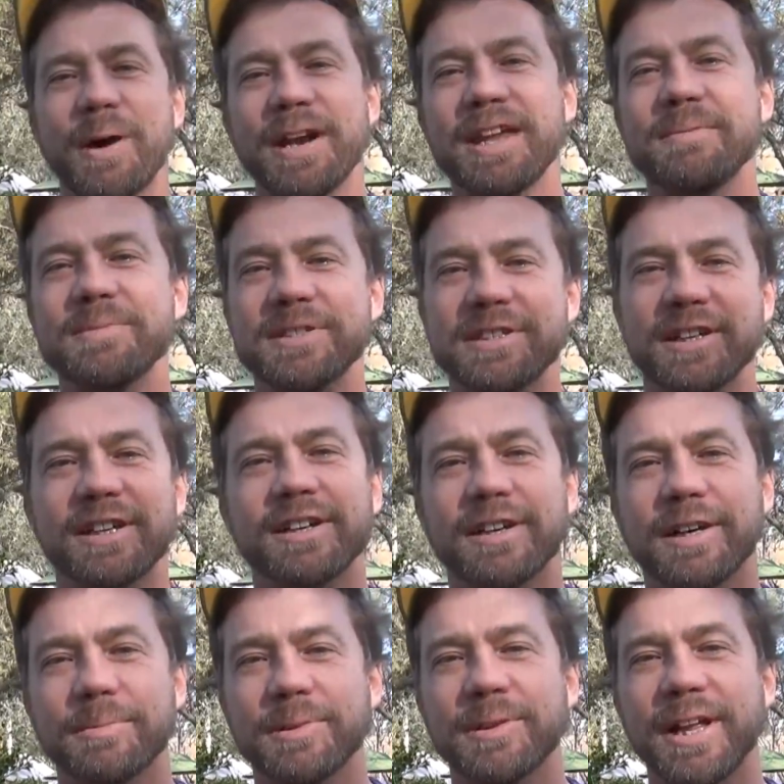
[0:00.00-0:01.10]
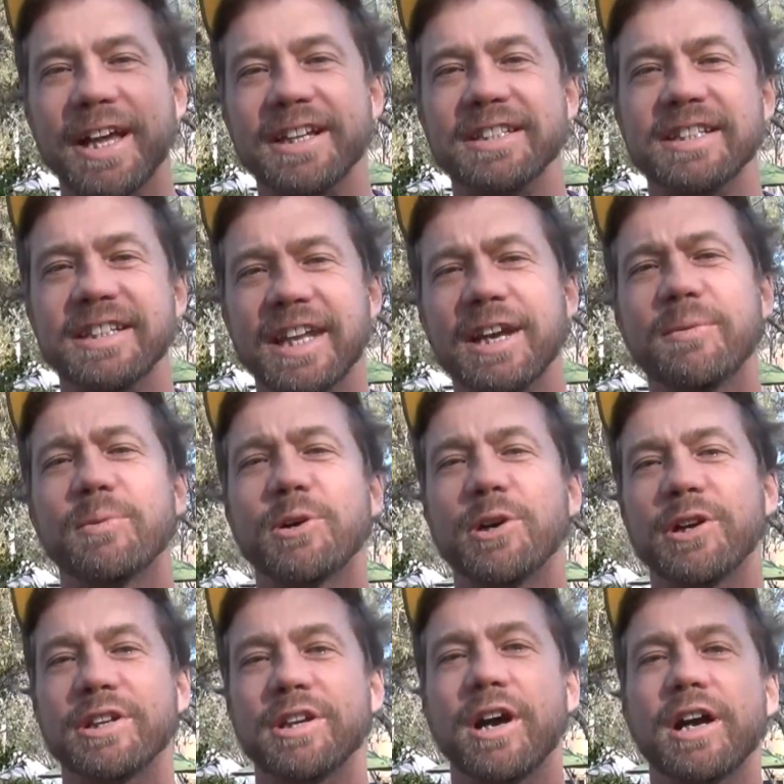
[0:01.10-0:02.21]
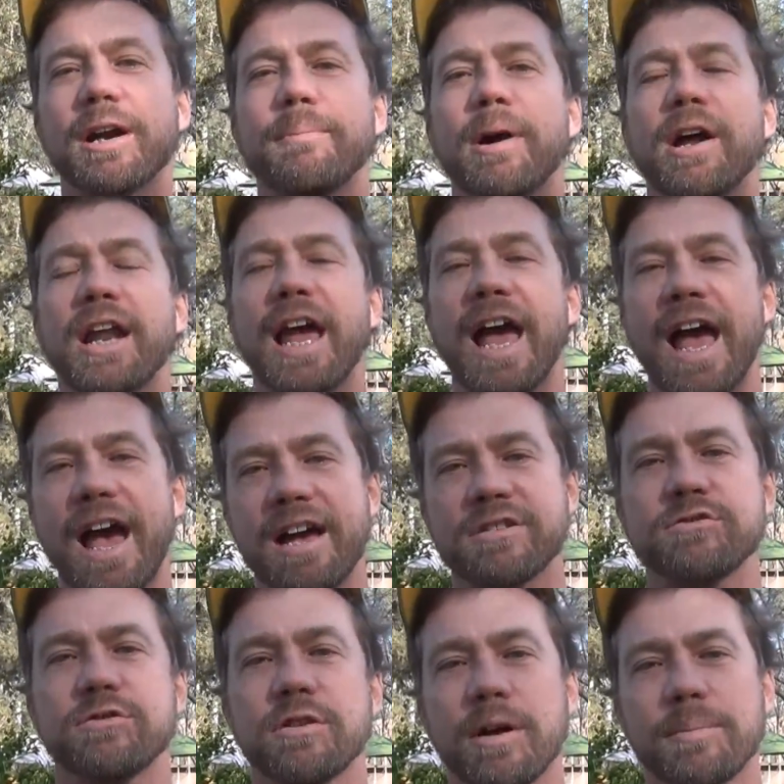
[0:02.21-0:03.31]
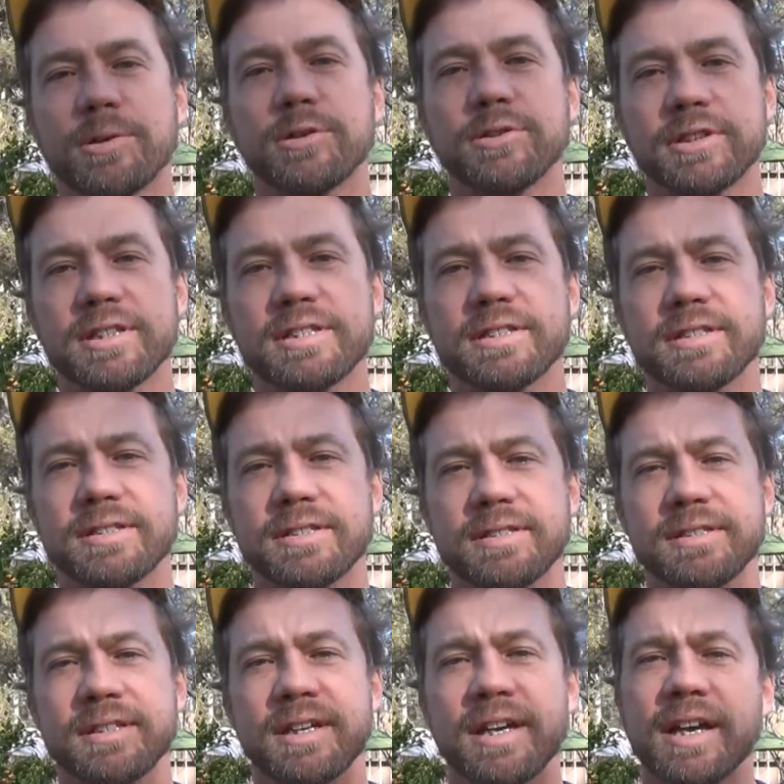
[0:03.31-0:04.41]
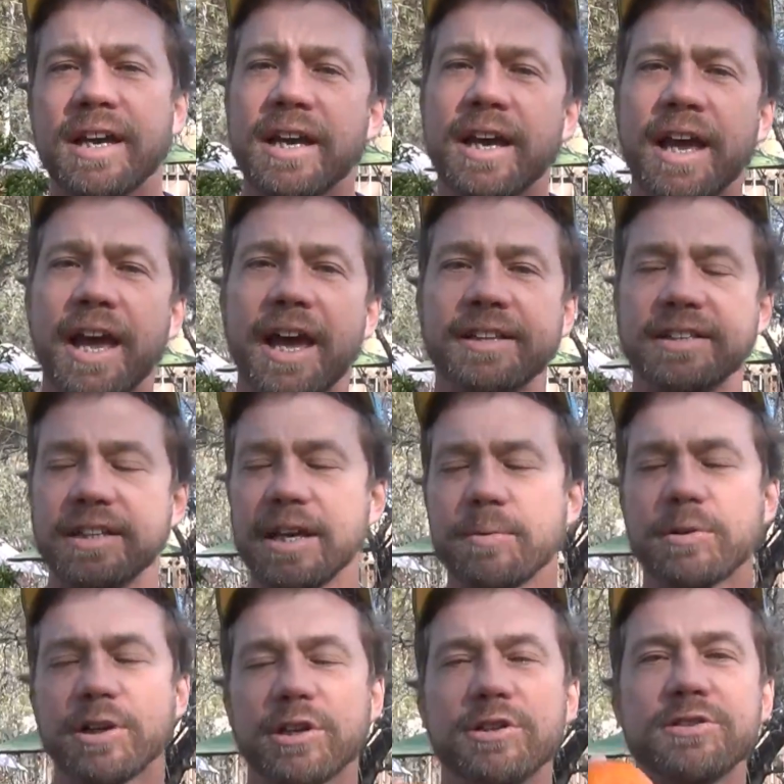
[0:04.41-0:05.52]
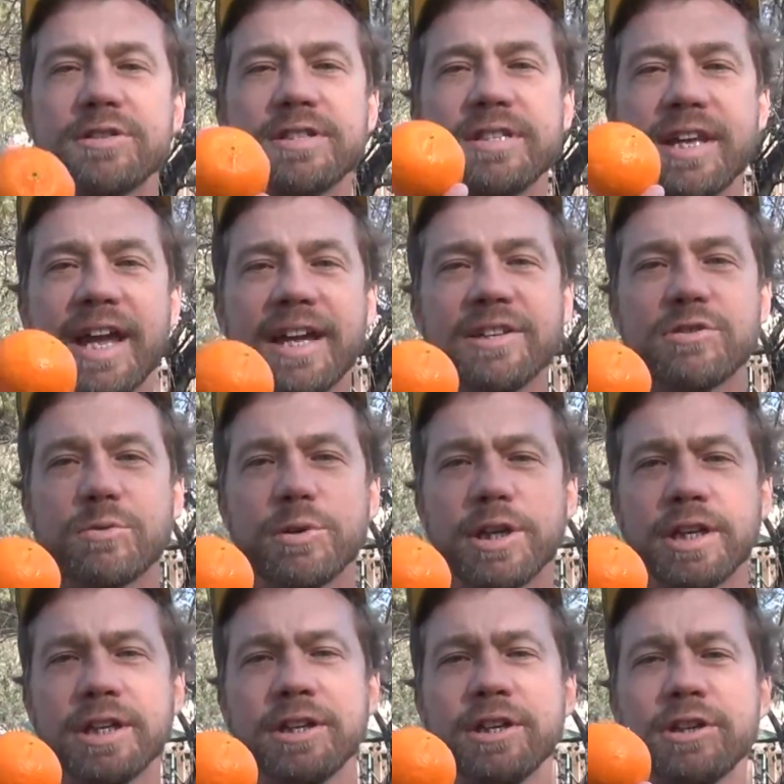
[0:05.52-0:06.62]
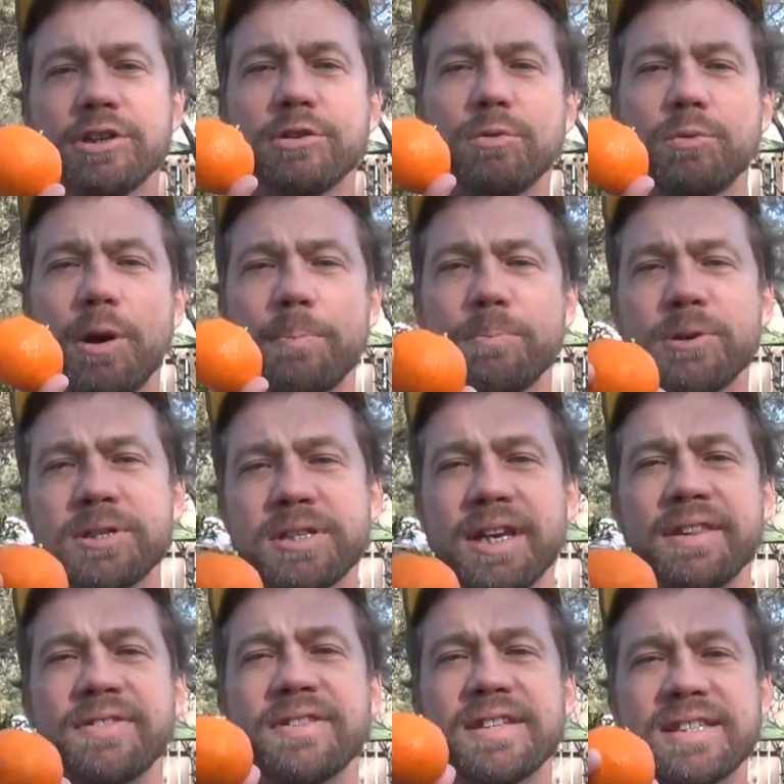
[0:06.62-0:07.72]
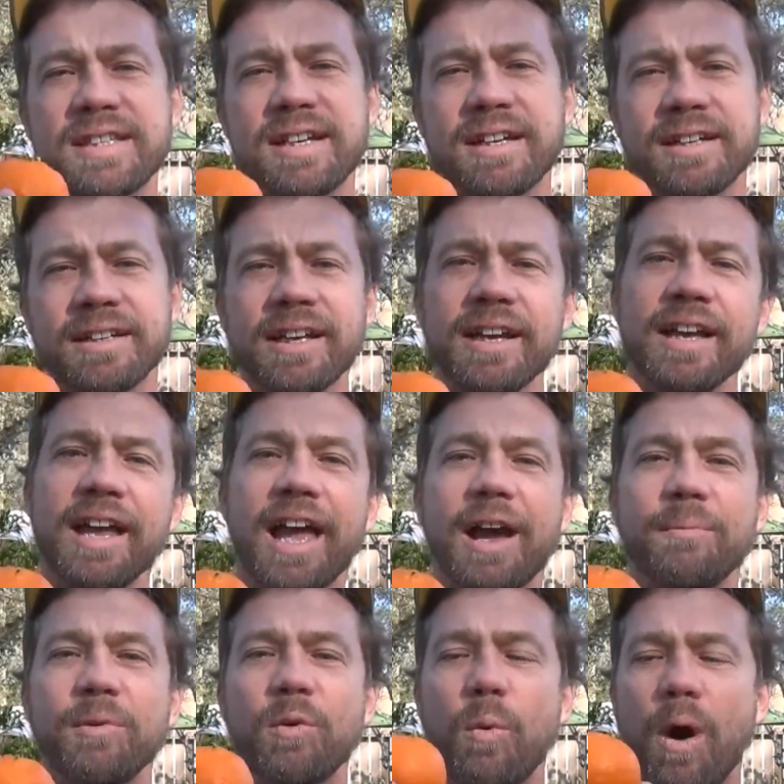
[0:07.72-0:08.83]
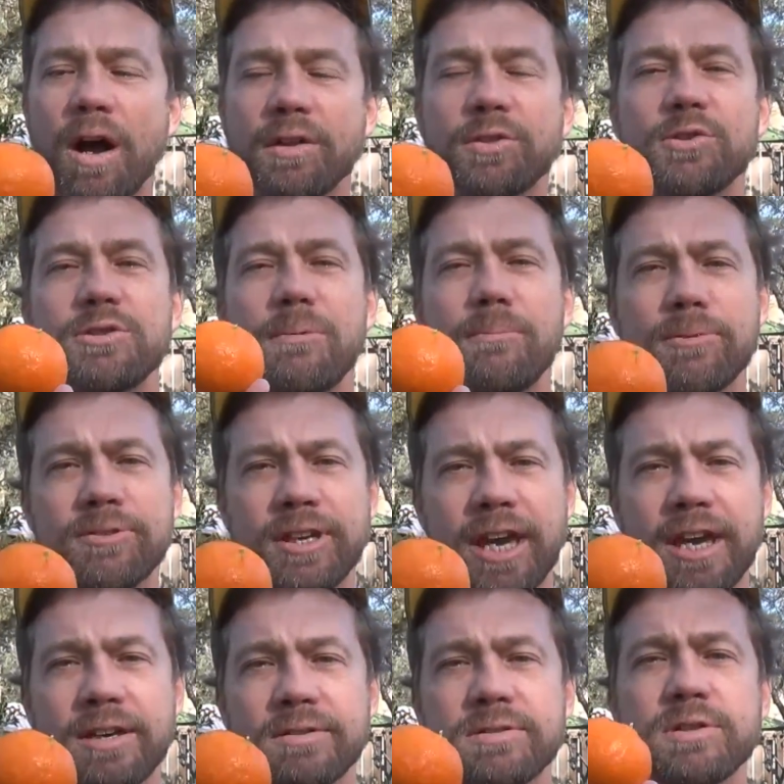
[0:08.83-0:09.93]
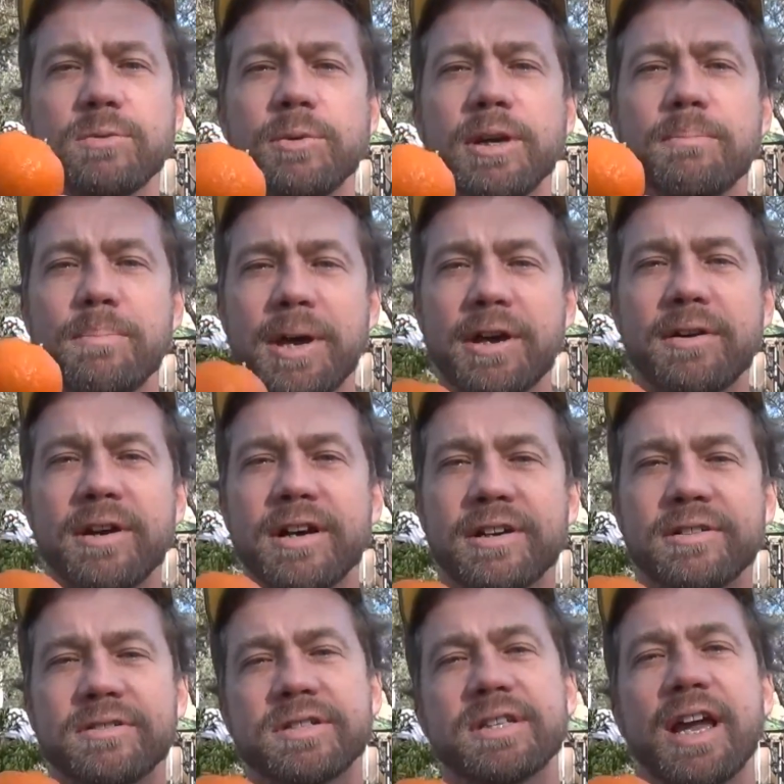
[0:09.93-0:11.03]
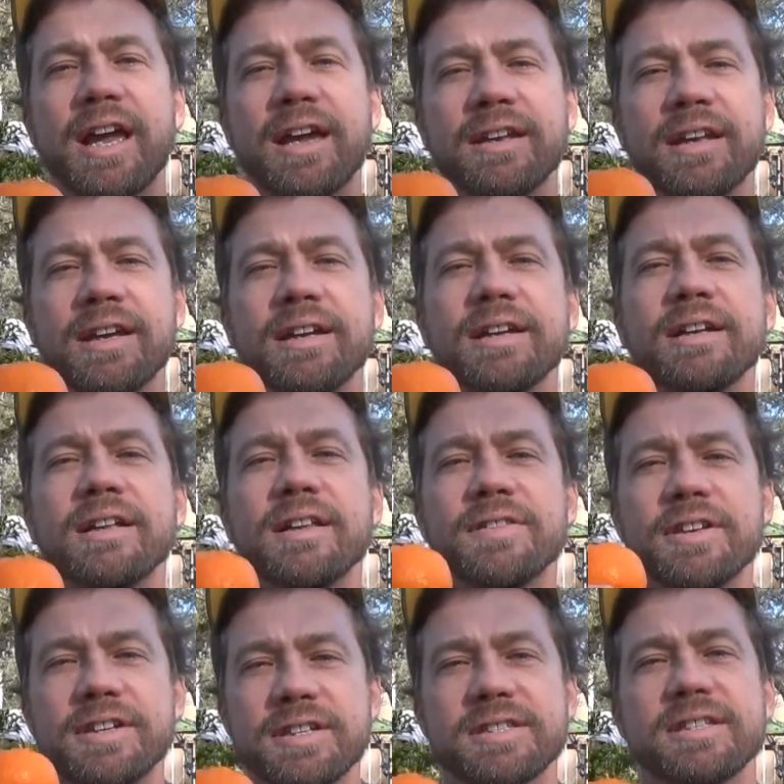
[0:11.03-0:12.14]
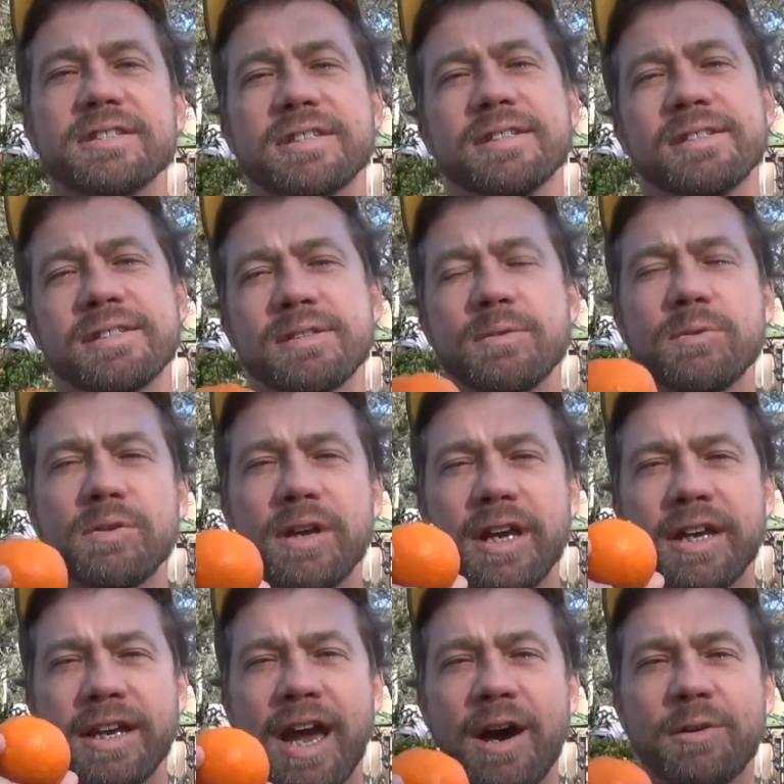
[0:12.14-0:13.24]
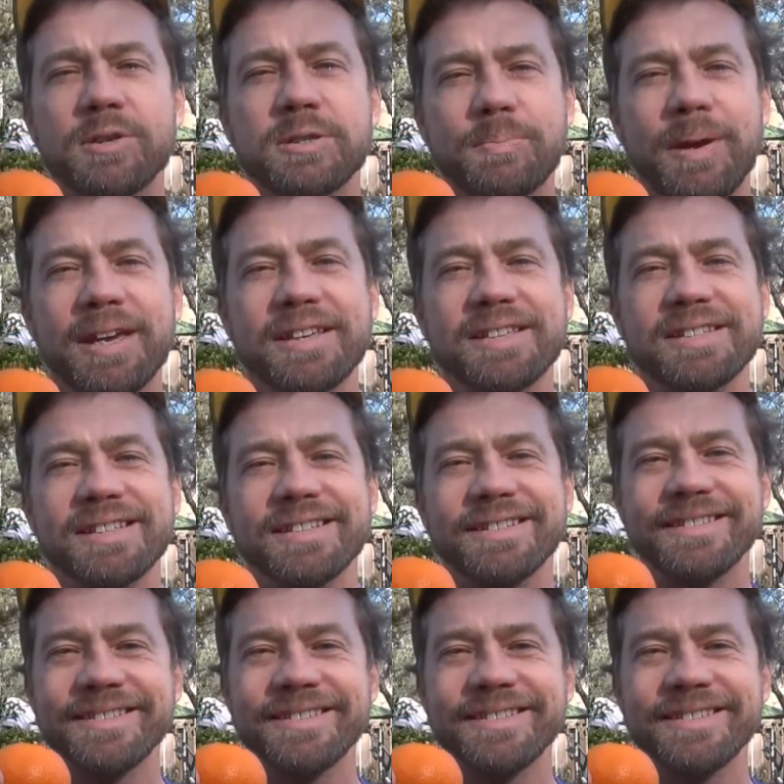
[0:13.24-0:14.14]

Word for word: my name is Doug Hubble, and today we're going to talk about astronomical distances. And today we're going to use this tangerine to represent the sun. And we'll walk through some scales so we can better understand the distances in outer space.